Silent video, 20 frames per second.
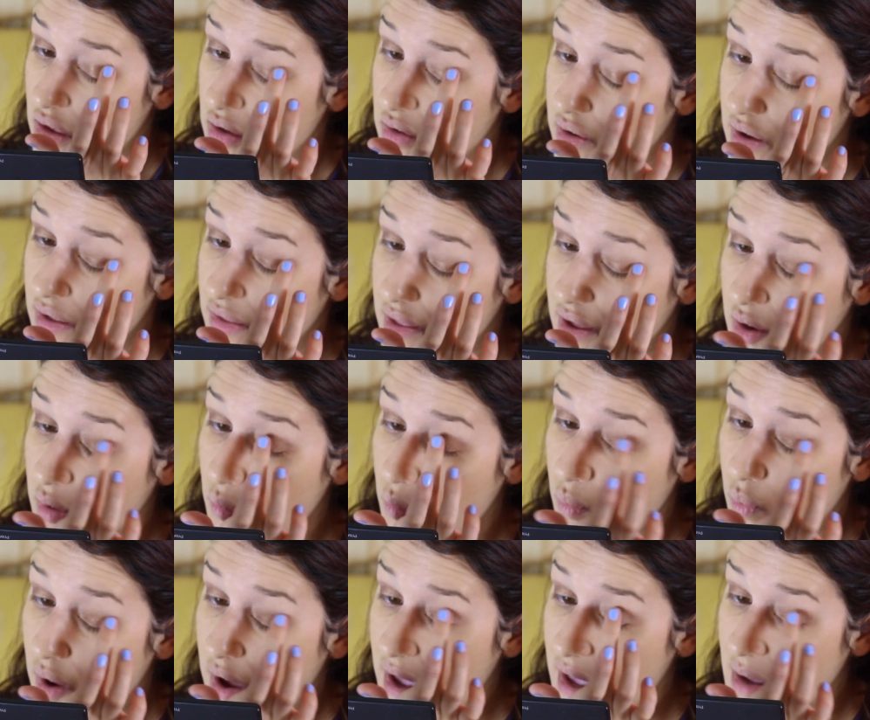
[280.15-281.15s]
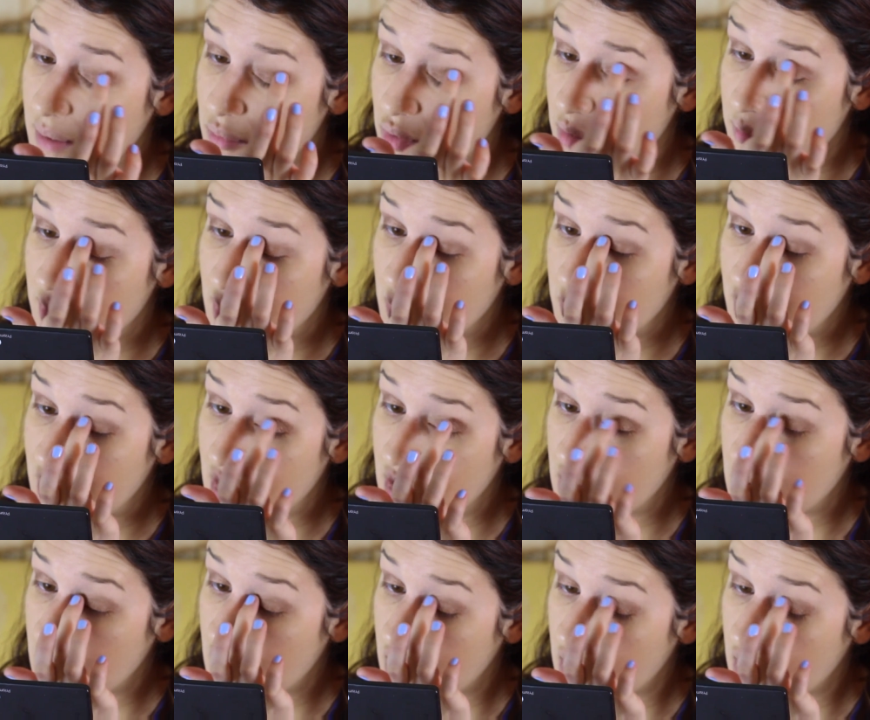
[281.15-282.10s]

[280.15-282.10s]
You get like way more pigment.